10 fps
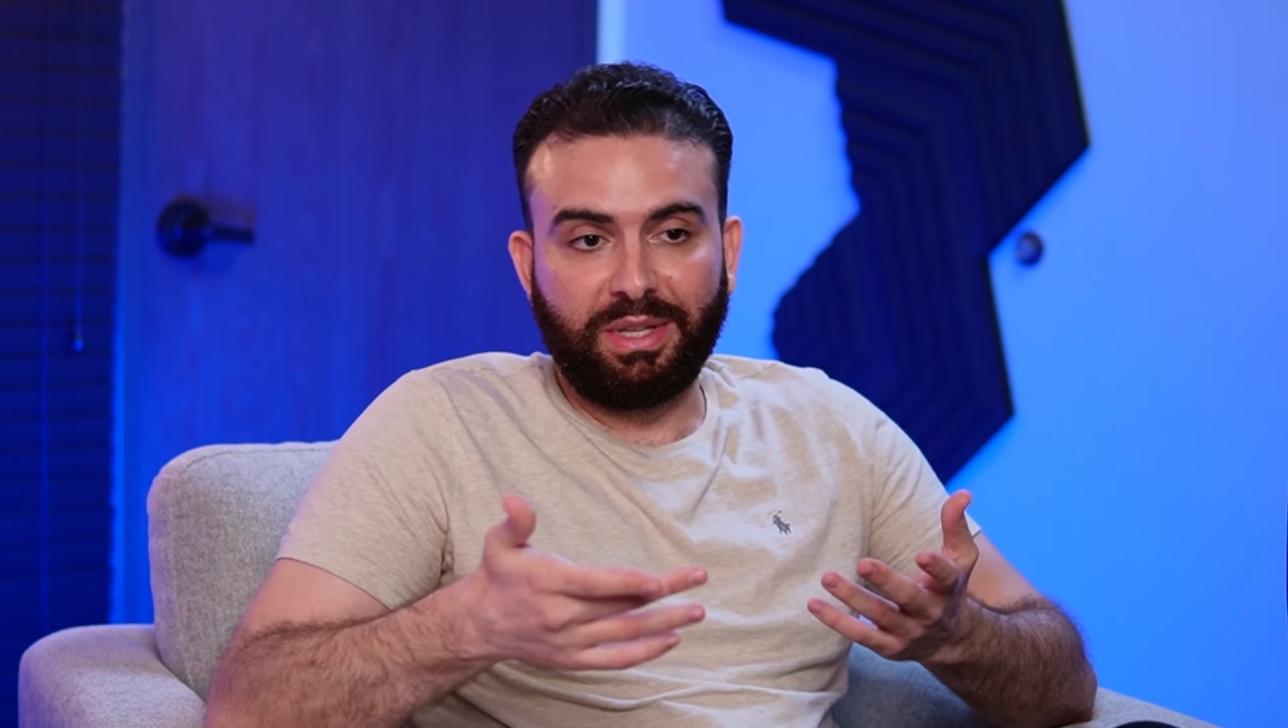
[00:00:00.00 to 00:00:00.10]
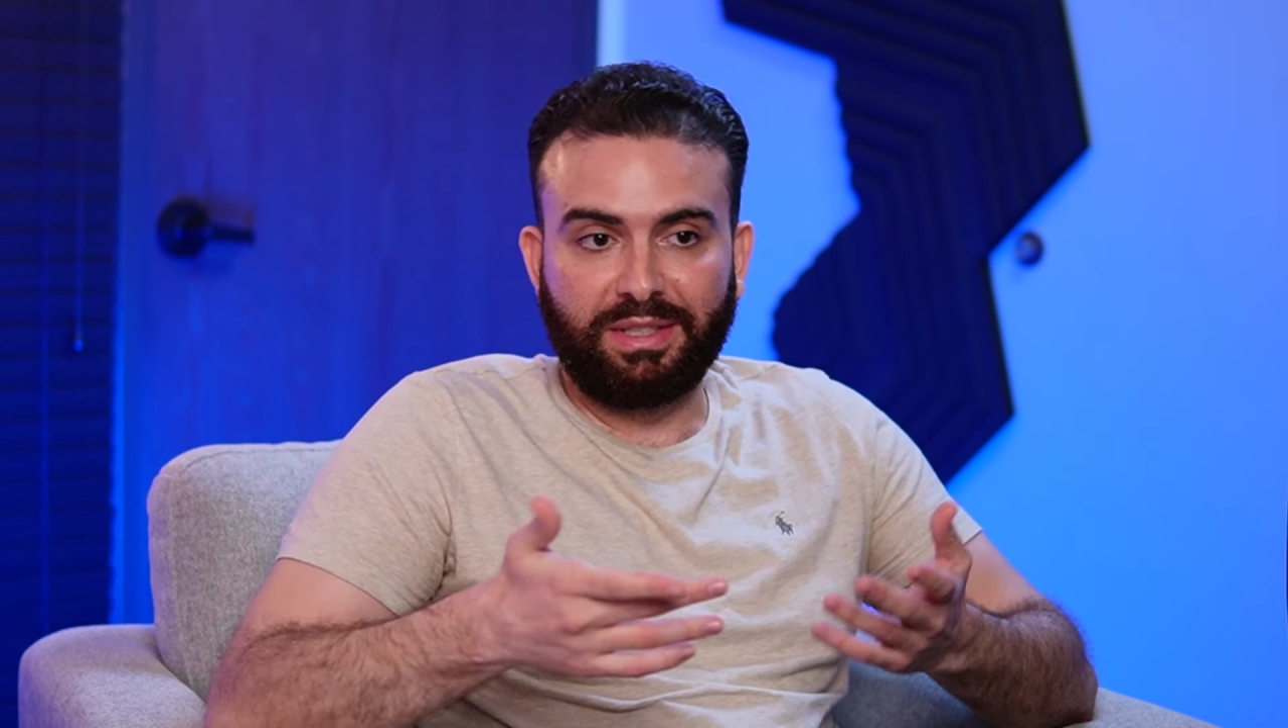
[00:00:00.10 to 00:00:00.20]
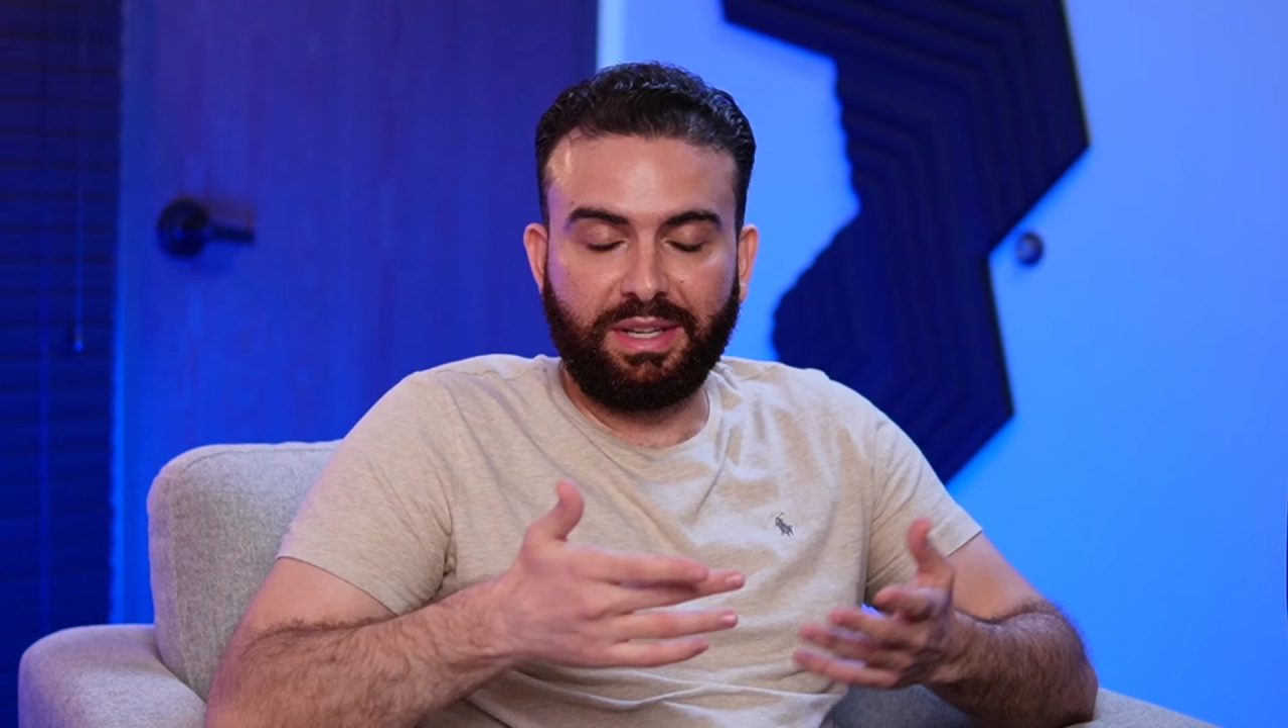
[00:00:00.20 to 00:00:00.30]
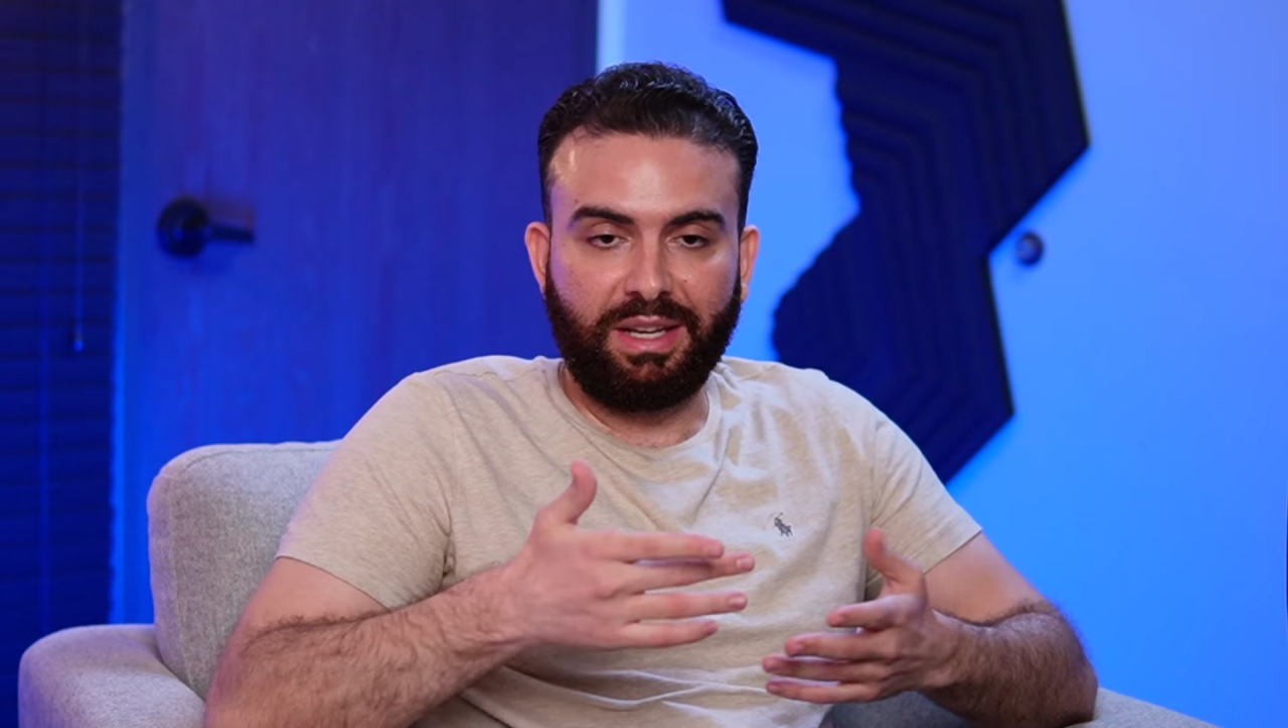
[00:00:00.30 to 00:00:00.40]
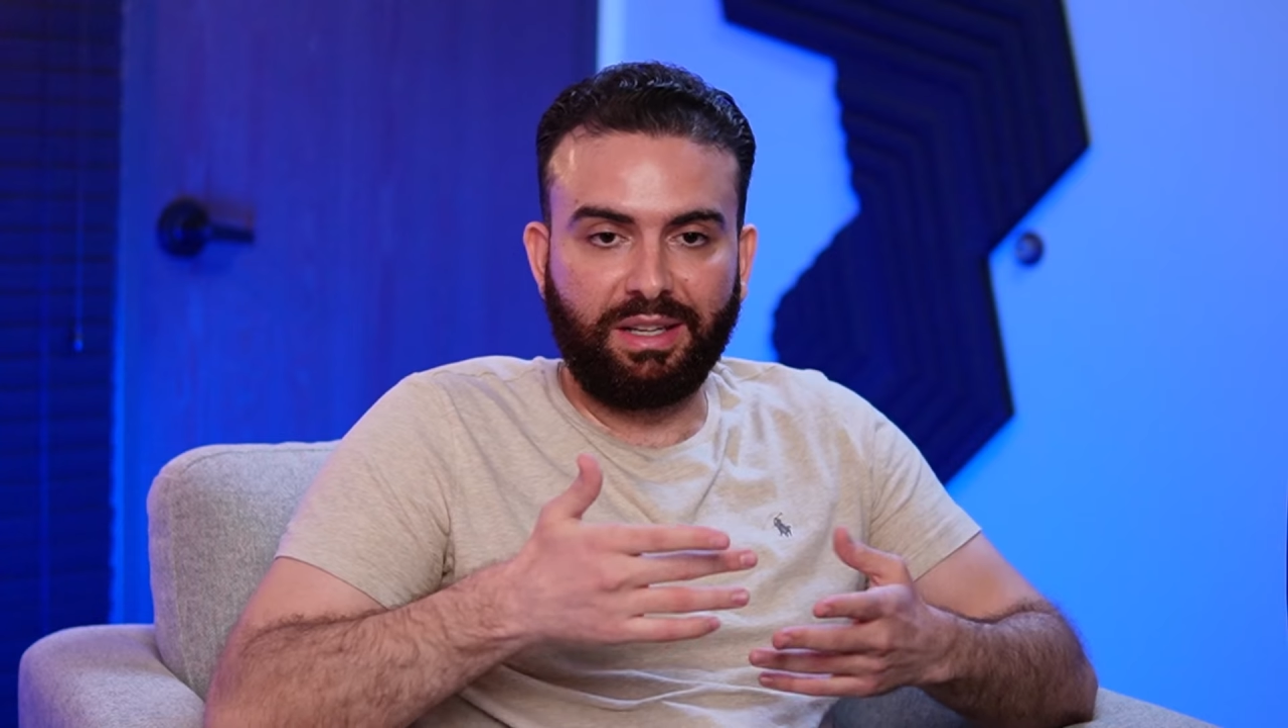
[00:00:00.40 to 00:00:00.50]

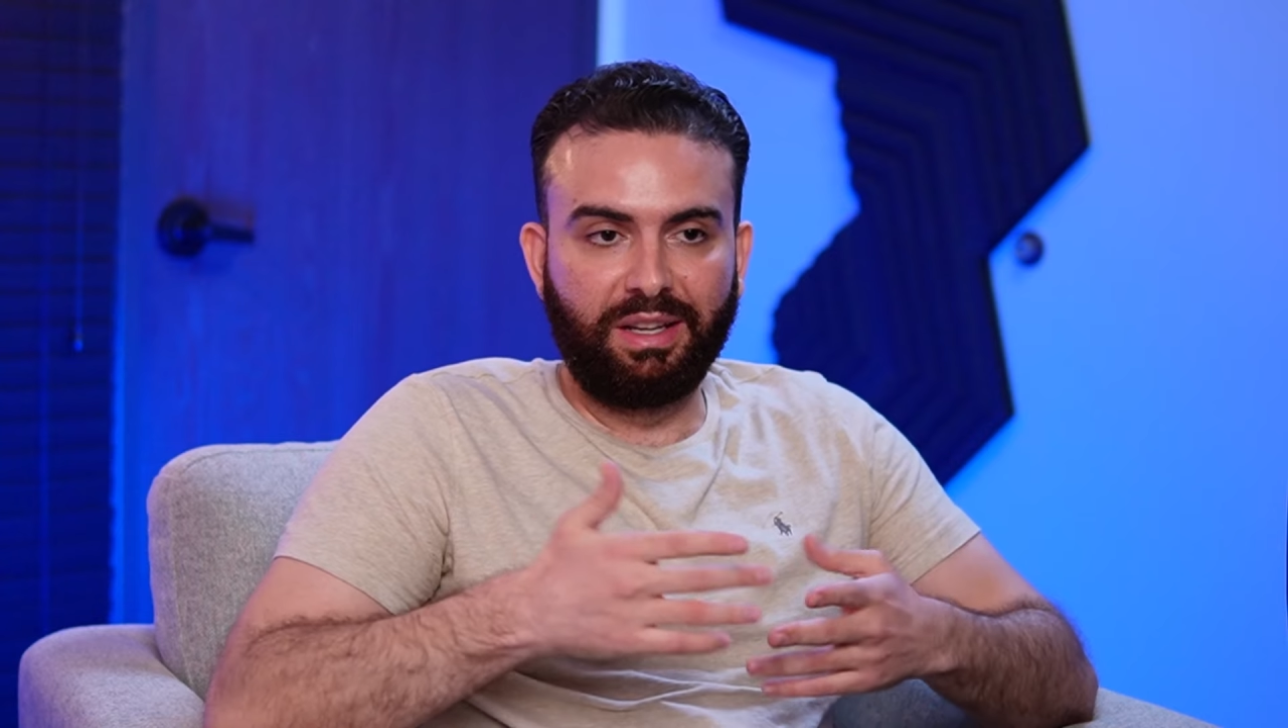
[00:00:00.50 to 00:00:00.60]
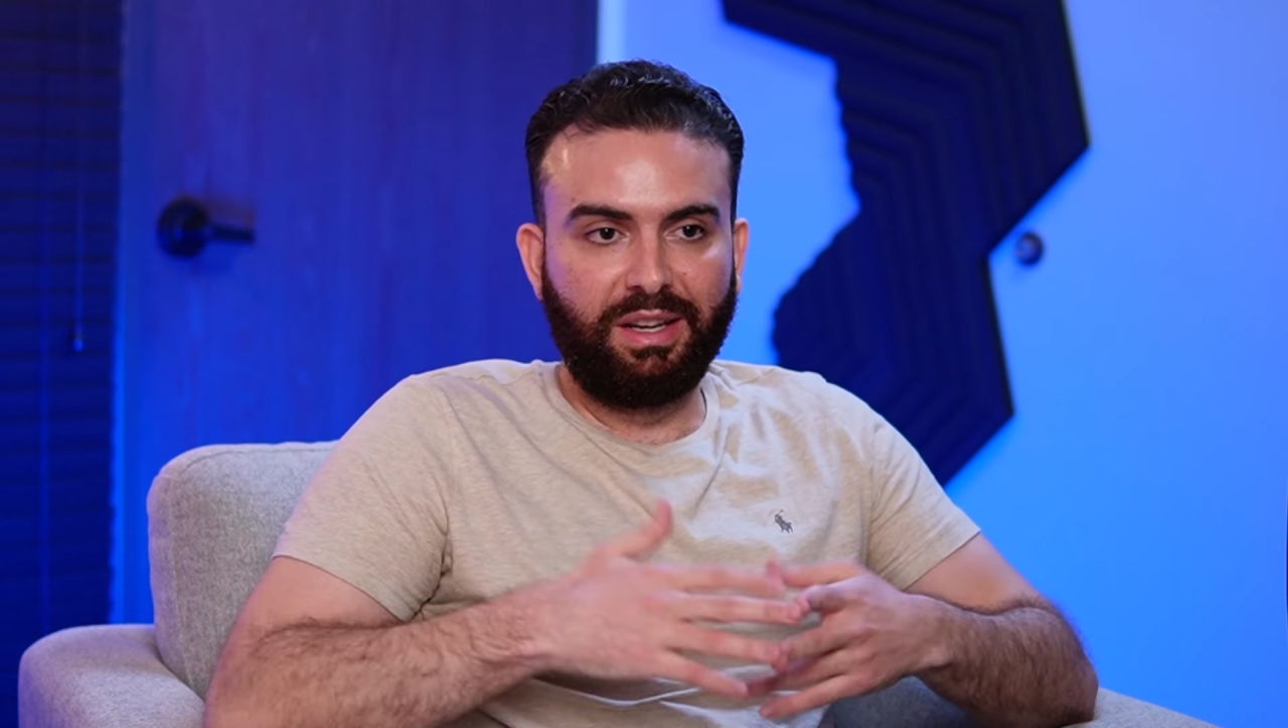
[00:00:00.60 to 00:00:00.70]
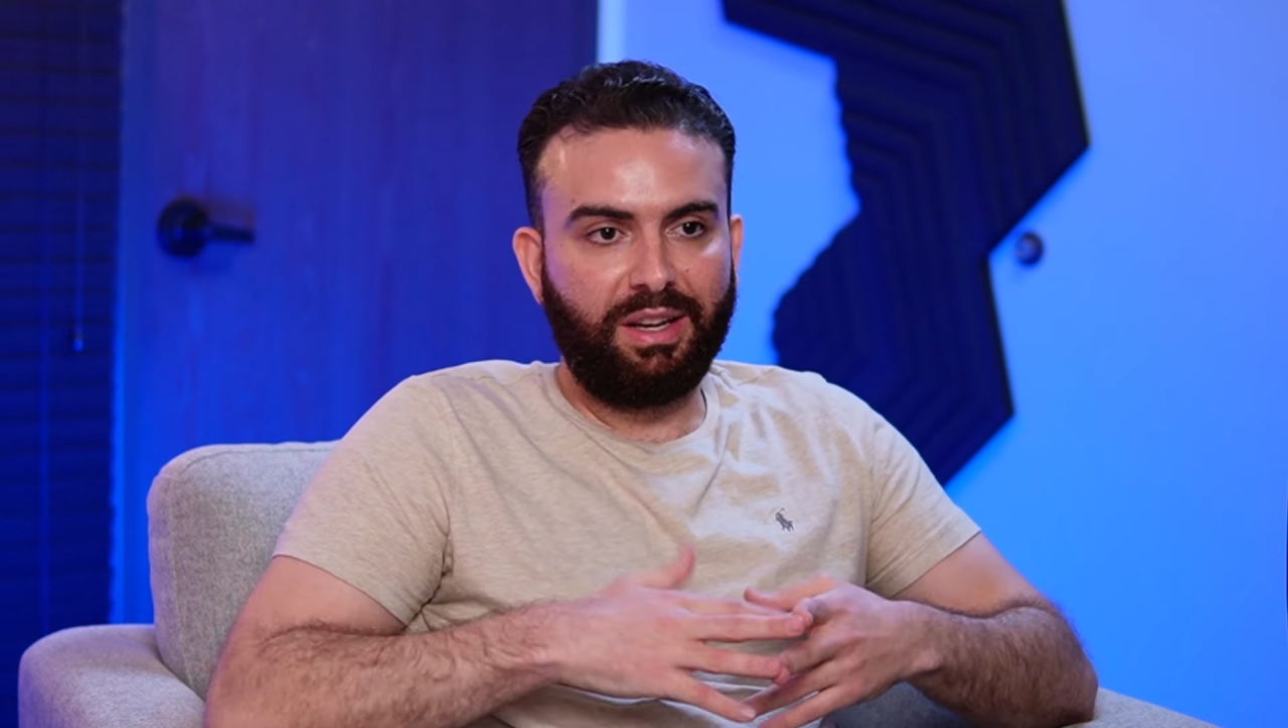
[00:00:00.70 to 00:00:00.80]
seeing,